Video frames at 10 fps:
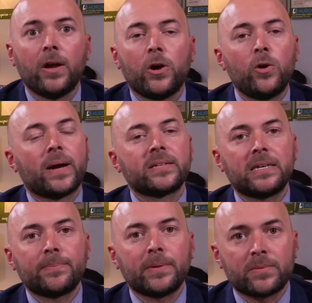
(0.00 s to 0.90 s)
whom I
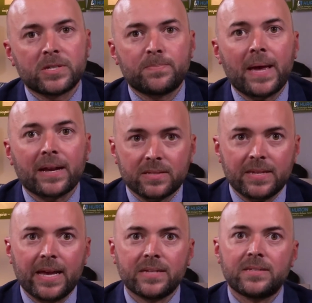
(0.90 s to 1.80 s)
deeply respect,
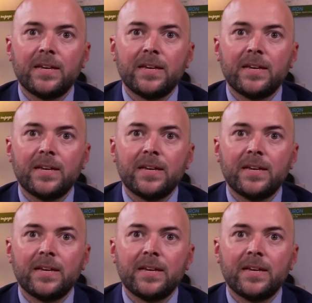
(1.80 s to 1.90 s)
says,